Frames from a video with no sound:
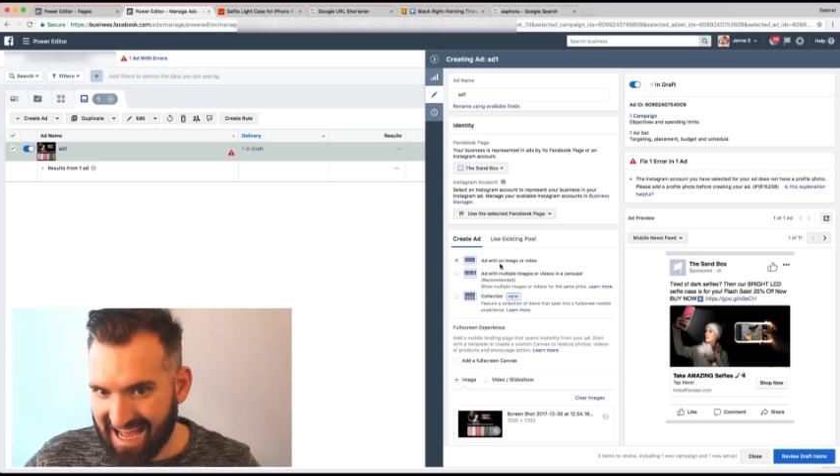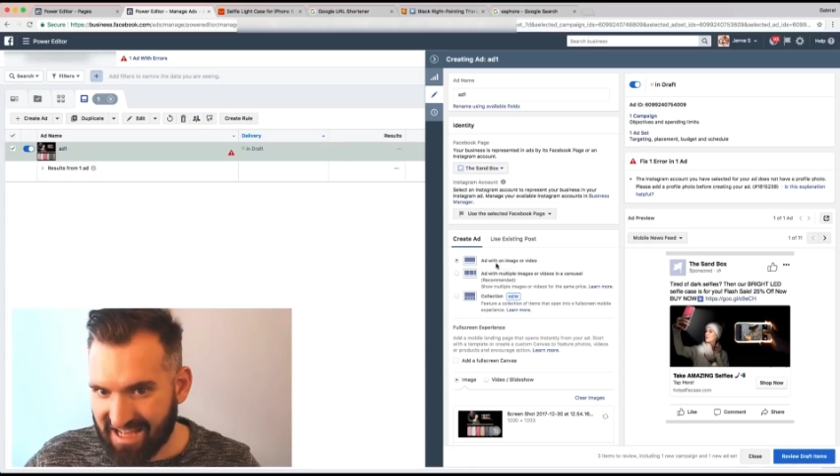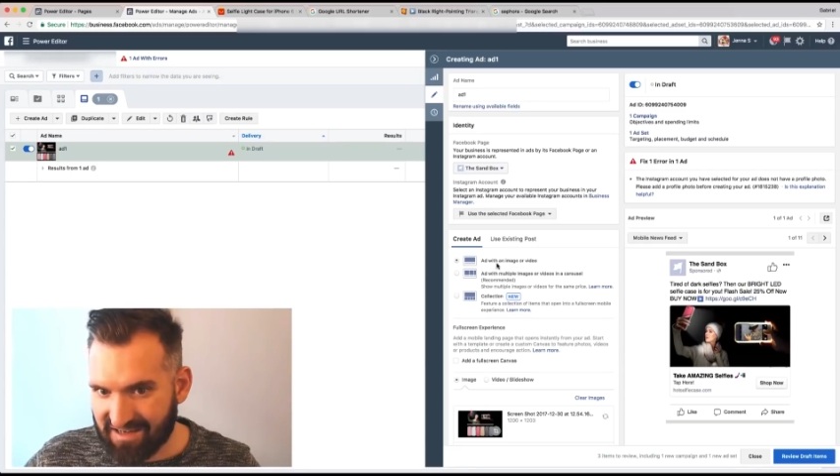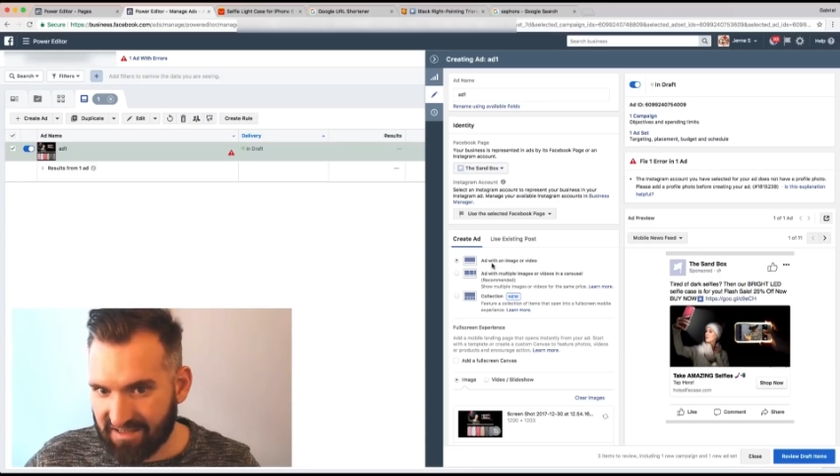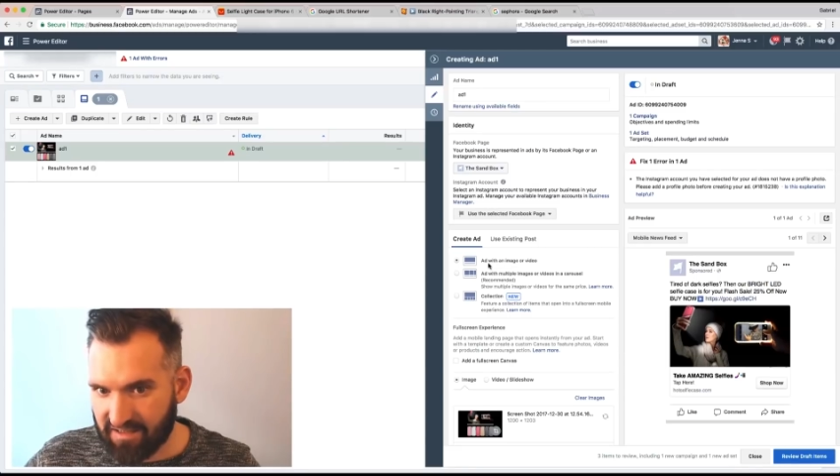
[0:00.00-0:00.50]

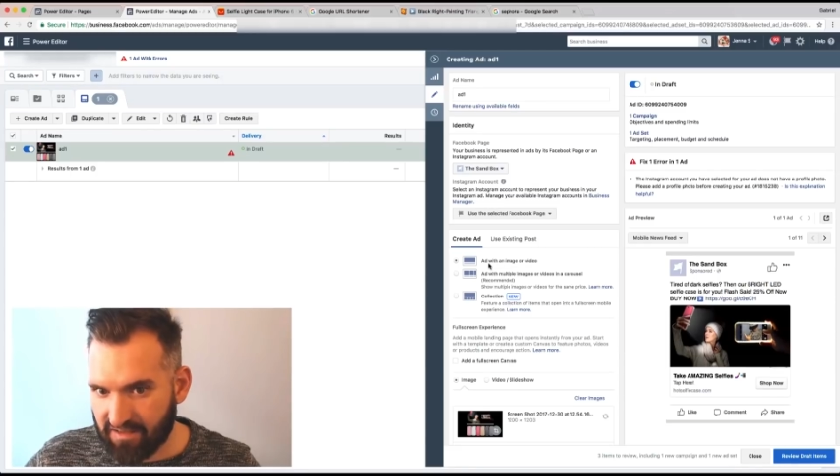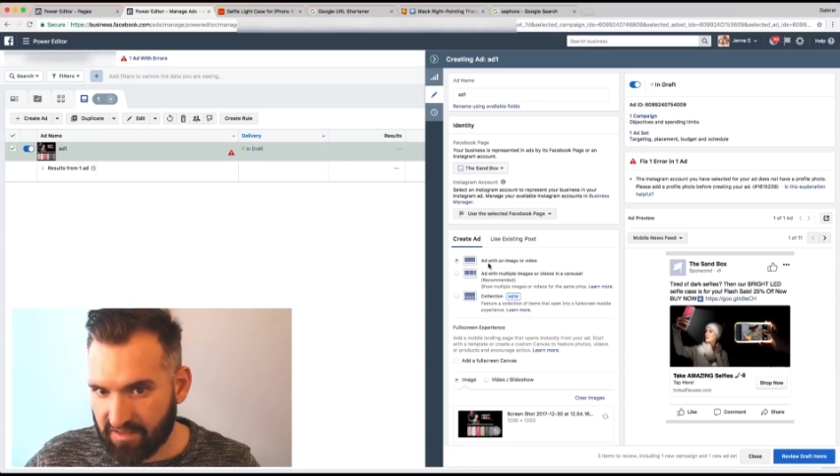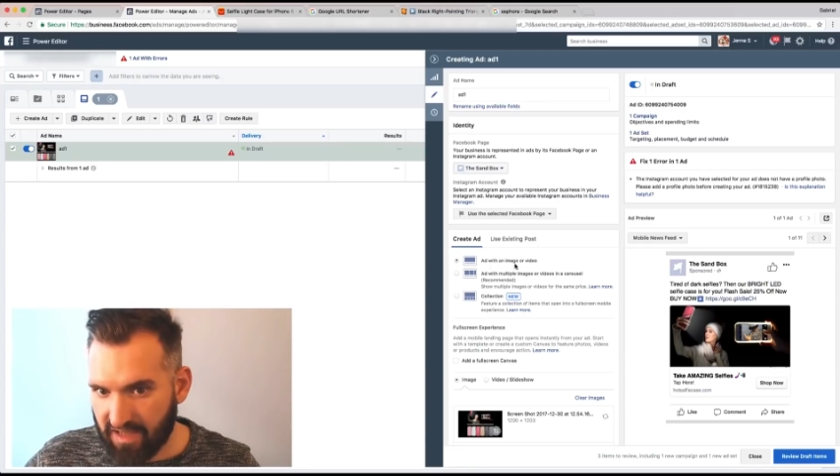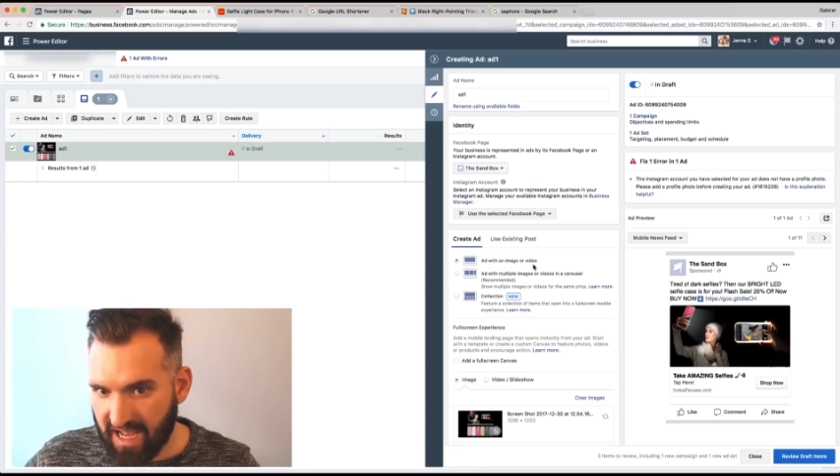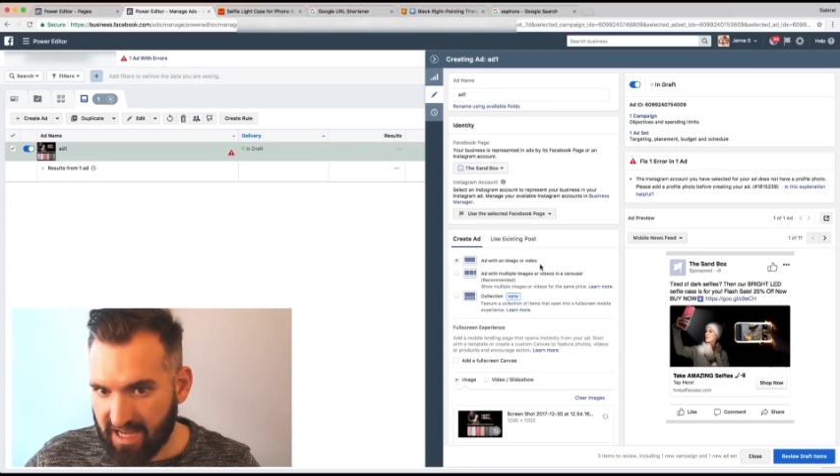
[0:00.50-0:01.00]
ad
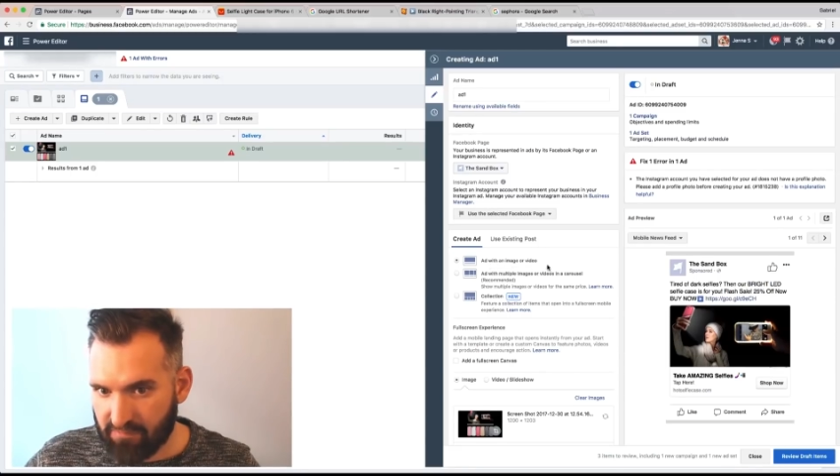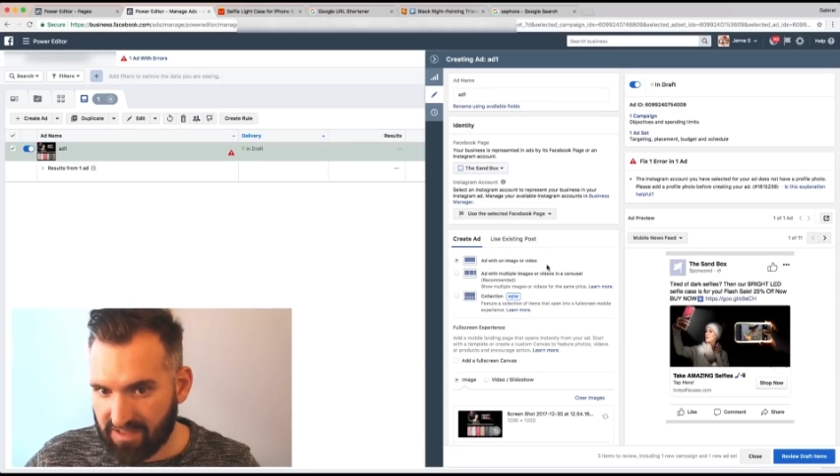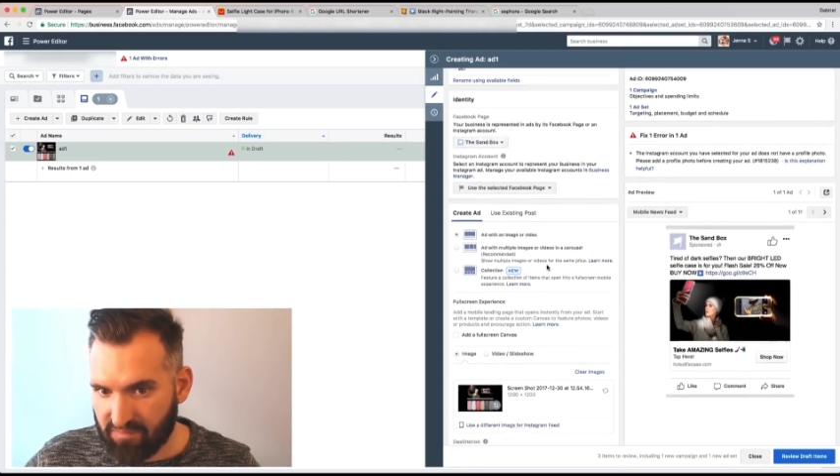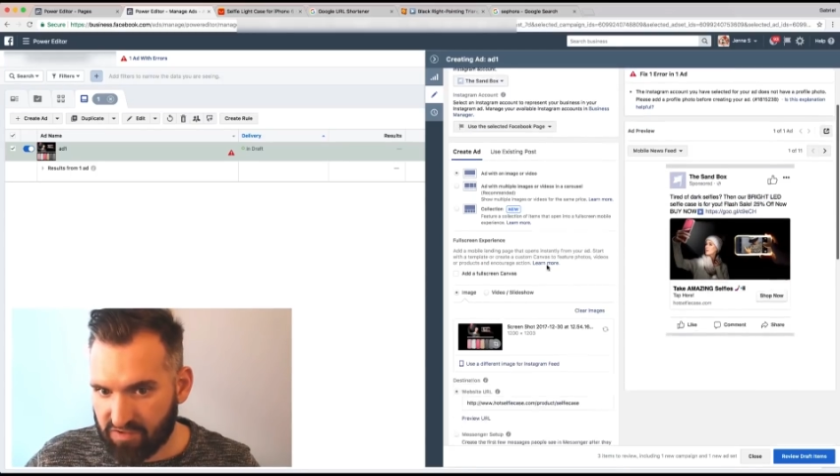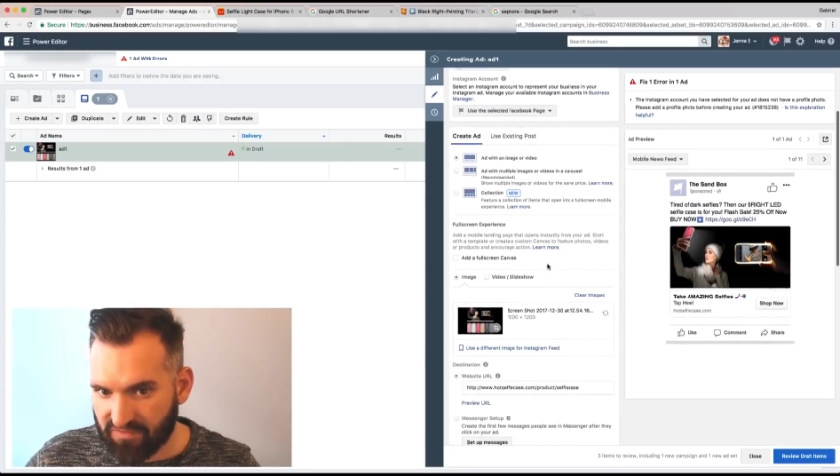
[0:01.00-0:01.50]

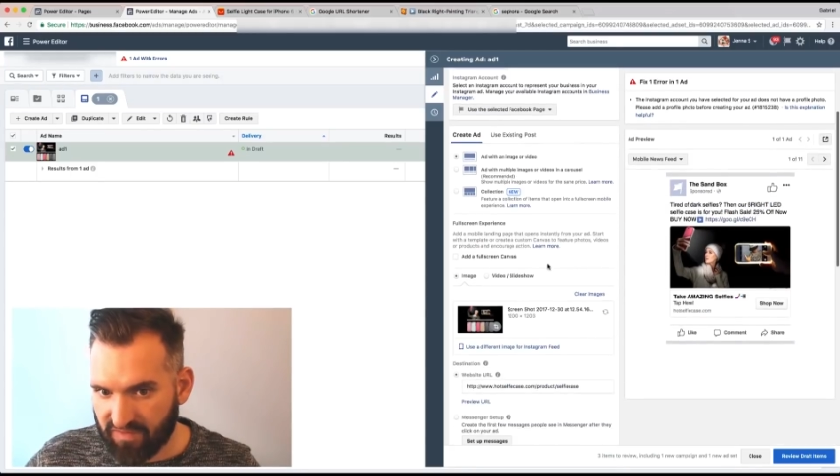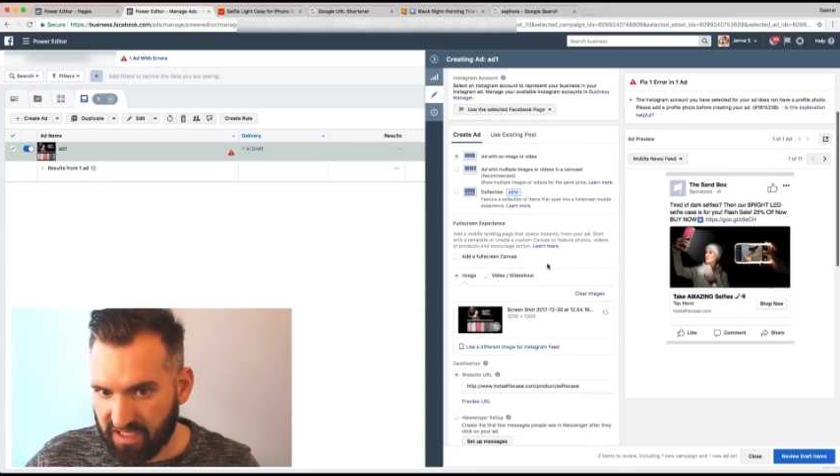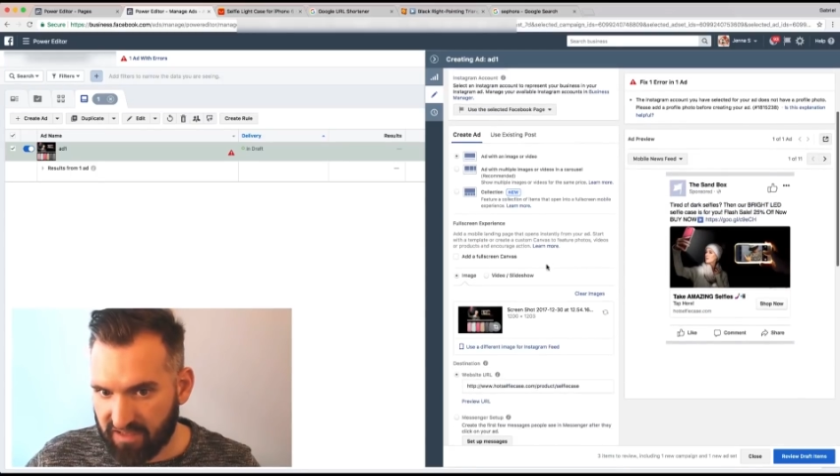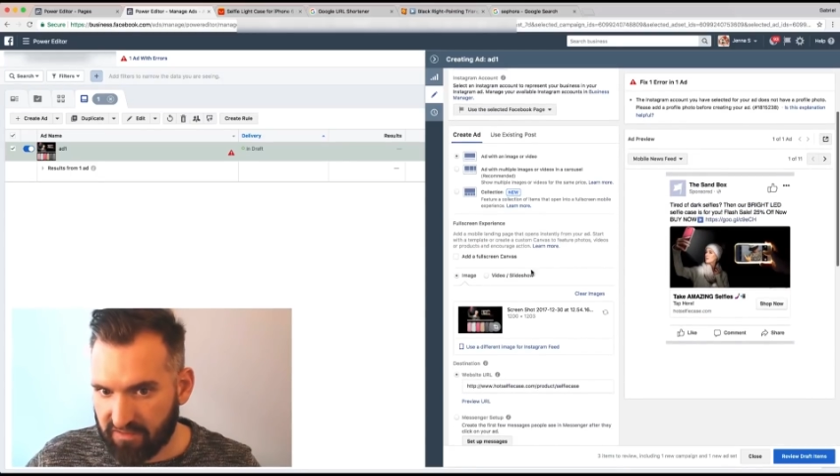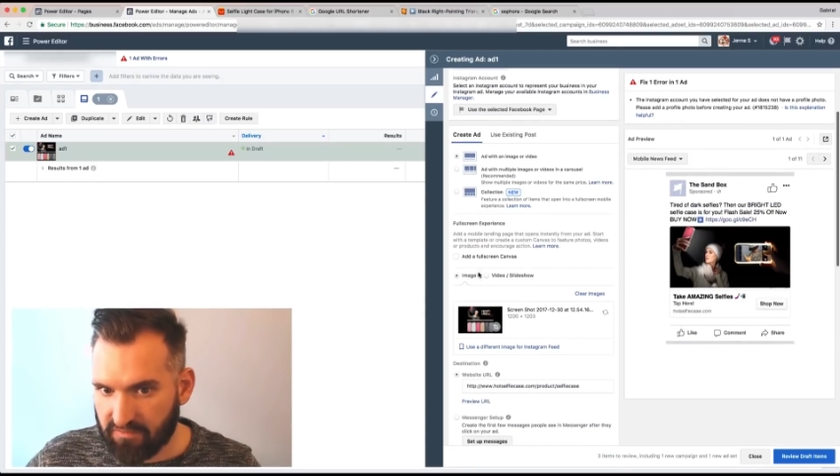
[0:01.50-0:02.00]
with image or
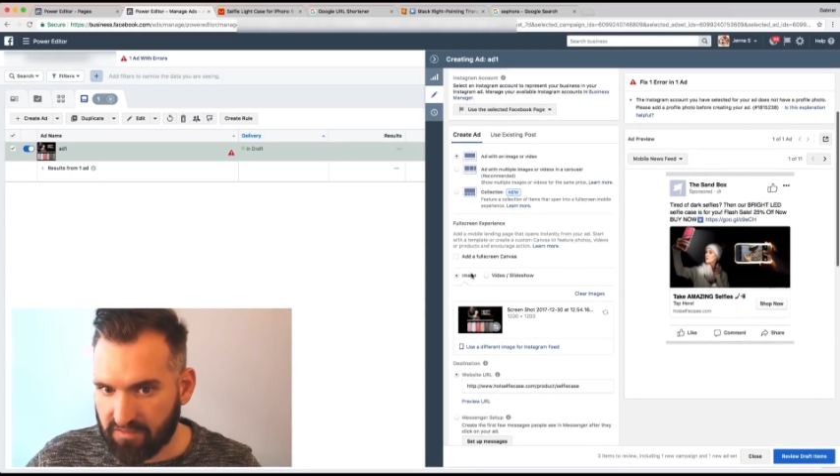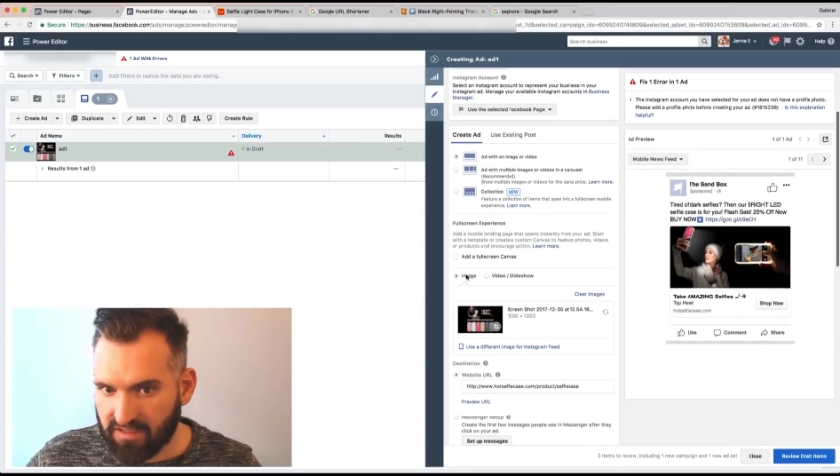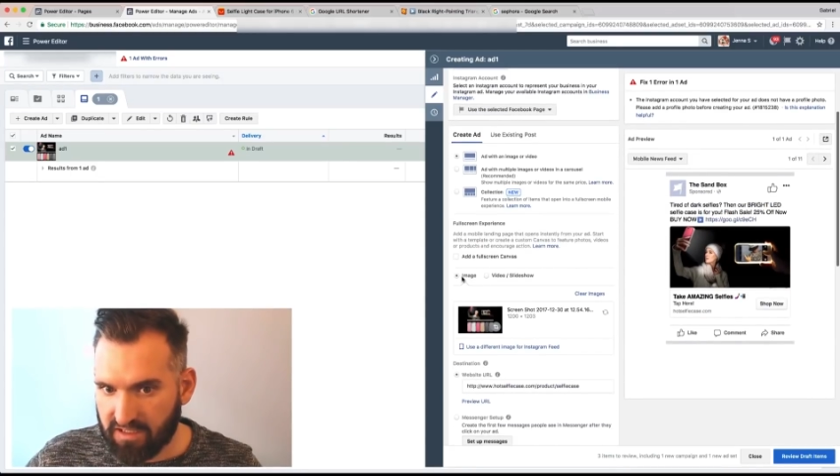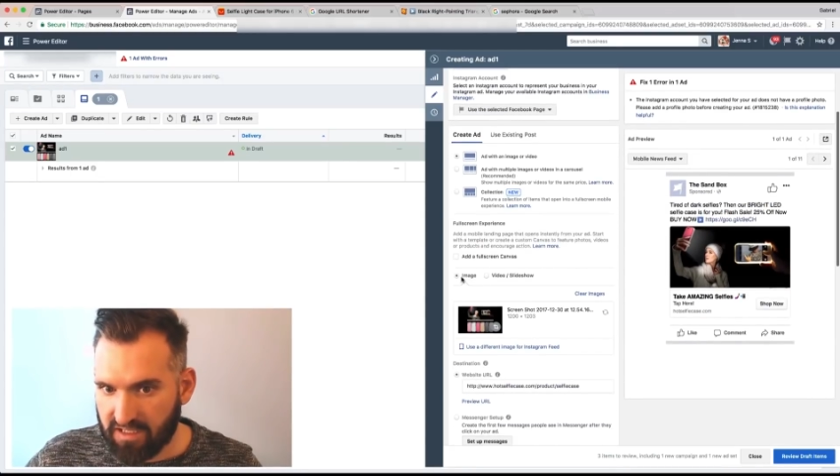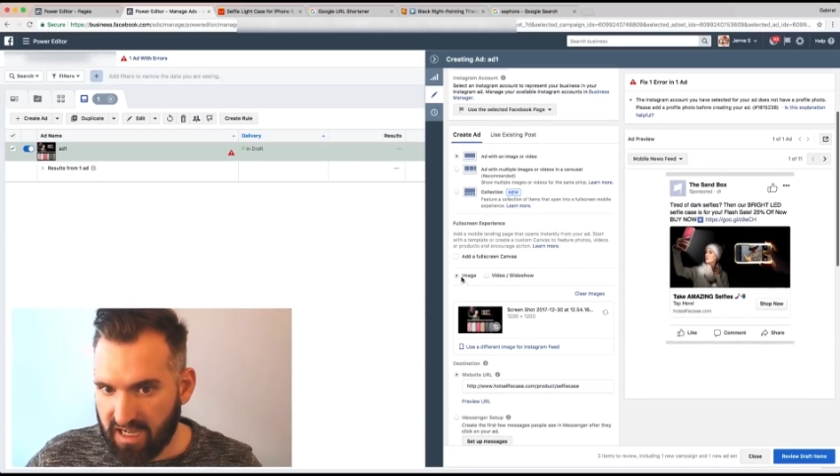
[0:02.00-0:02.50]
video,